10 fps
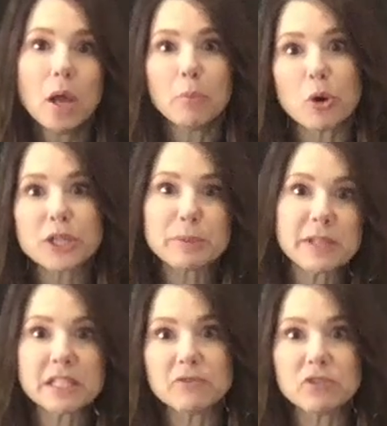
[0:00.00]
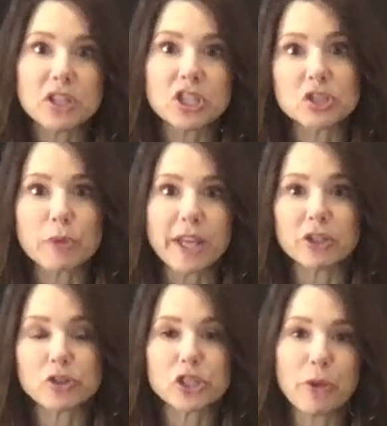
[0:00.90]
more expensive than just
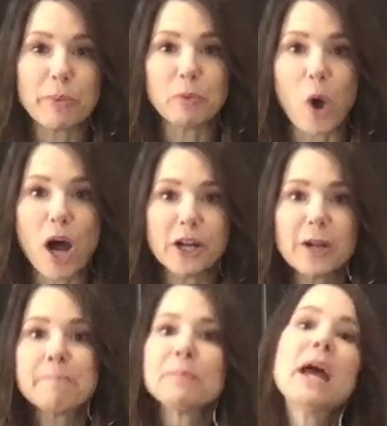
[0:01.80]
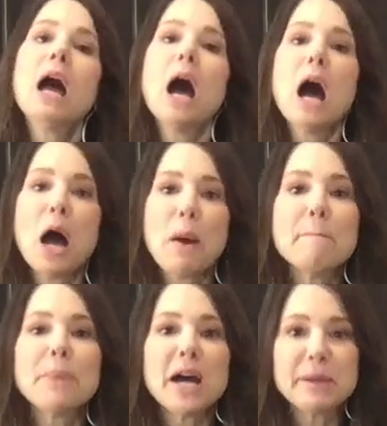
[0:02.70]
regular soap and water,
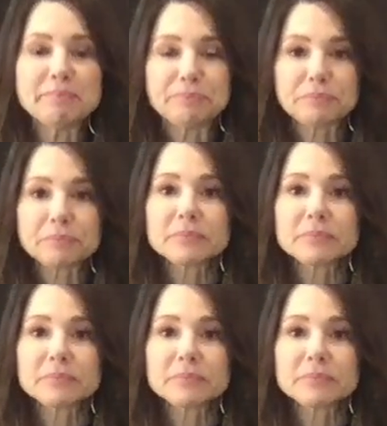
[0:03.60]
but